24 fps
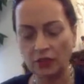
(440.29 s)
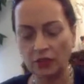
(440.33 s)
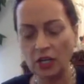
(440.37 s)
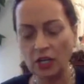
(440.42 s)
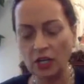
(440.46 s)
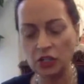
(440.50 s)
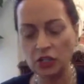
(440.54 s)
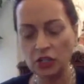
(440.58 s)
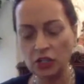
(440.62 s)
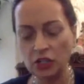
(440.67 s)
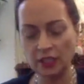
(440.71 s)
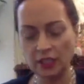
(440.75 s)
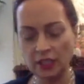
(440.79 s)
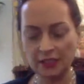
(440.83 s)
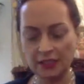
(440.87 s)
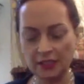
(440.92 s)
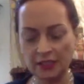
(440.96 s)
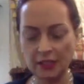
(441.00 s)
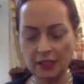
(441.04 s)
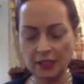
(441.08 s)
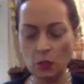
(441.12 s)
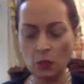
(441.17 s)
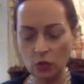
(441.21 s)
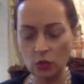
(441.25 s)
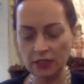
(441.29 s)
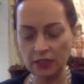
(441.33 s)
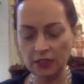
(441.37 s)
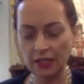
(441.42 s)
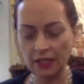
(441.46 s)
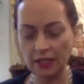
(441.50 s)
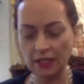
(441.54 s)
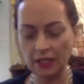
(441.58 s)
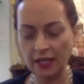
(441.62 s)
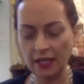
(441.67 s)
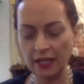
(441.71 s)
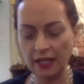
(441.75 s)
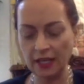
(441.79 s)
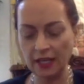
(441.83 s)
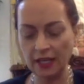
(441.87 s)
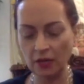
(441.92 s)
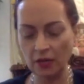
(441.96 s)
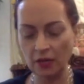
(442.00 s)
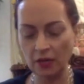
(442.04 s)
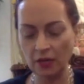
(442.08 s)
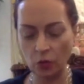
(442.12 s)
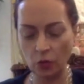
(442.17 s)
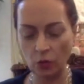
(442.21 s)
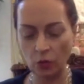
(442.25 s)
and Russian is the most archaic
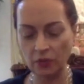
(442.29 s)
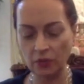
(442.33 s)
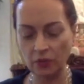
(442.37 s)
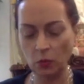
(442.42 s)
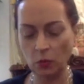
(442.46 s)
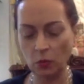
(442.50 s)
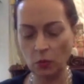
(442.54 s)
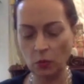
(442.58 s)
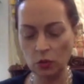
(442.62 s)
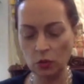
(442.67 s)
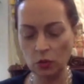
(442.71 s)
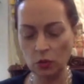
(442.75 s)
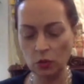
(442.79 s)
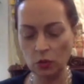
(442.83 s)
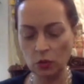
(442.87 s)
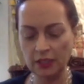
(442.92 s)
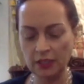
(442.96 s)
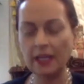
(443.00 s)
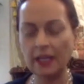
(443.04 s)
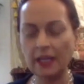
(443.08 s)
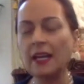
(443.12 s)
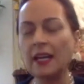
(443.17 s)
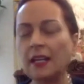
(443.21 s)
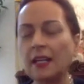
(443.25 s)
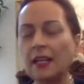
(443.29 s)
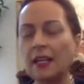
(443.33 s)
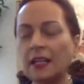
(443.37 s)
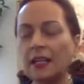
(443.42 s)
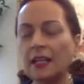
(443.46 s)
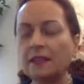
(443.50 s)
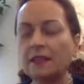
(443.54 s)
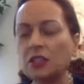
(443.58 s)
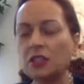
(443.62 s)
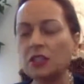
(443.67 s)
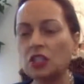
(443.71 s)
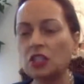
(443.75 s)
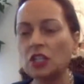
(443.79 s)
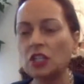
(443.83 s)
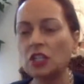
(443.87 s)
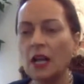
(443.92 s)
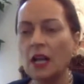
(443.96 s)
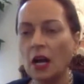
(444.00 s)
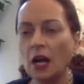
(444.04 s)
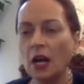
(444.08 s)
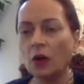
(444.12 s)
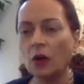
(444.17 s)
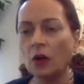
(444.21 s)
form of the most archaic language